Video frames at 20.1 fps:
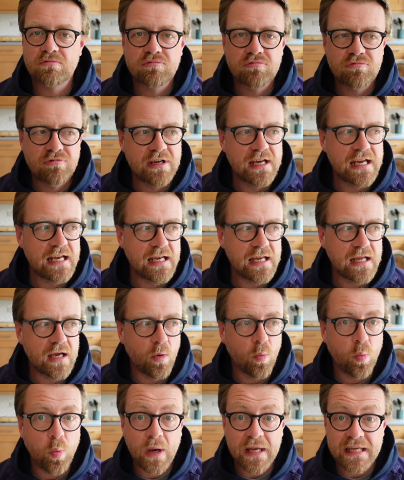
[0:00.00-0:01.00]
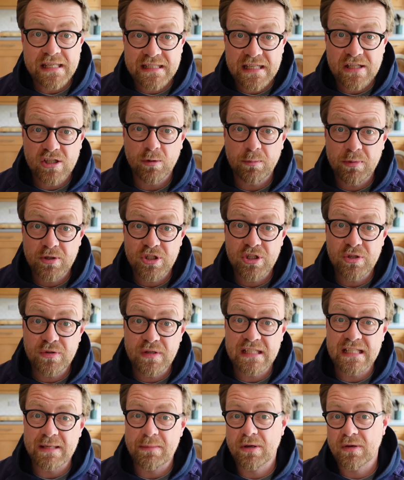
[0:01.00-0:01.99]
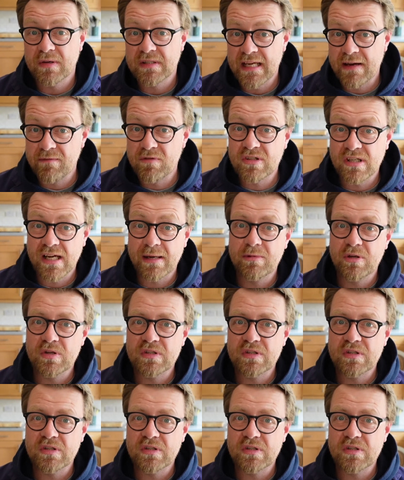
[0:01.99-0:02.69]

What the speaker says: really a wasted opportunity, because every time you